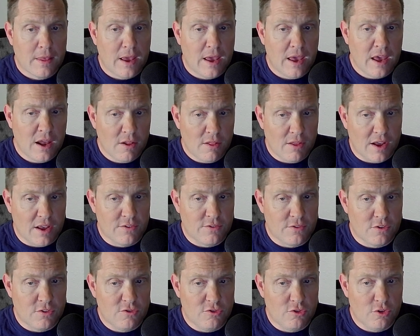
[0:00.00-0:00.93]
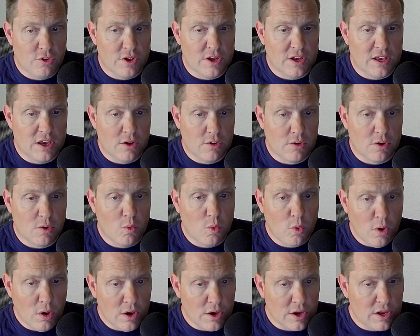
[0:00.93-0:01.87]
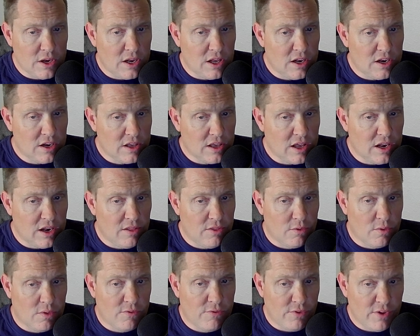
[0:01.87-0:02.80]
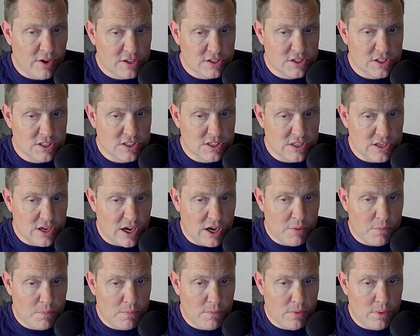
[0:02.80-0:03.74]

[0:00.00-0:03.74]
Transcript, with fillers: analyzers, you'll encounter a warning indicating the reflection is not